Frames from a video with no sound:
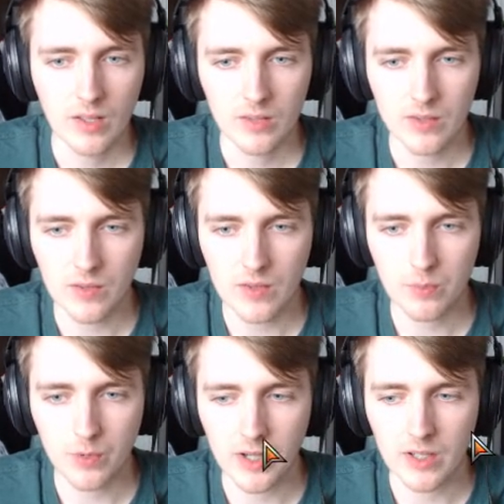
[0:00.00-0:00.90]
So now he's
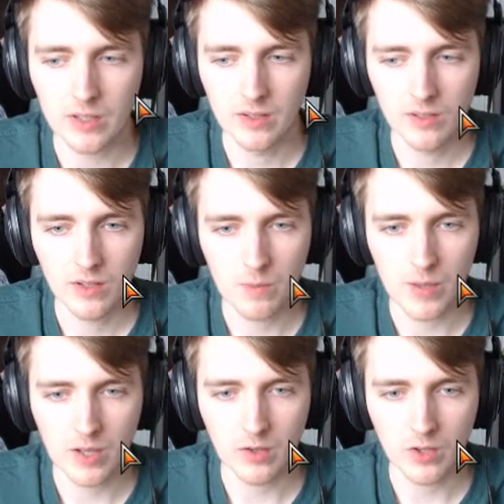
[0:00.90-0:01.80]
praying
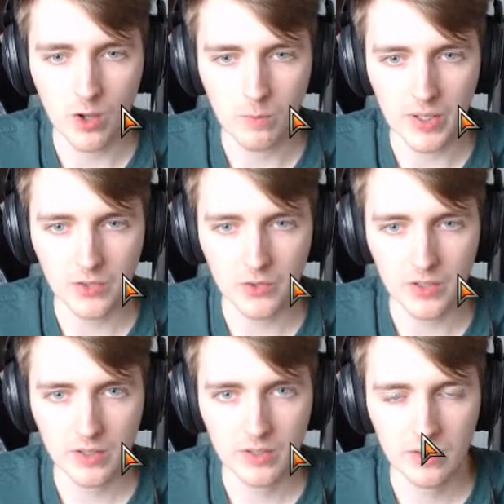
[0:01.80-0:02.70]
about a combat
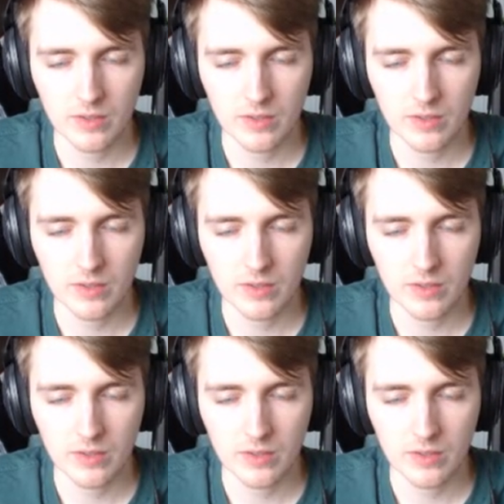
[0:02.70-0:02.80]
trick.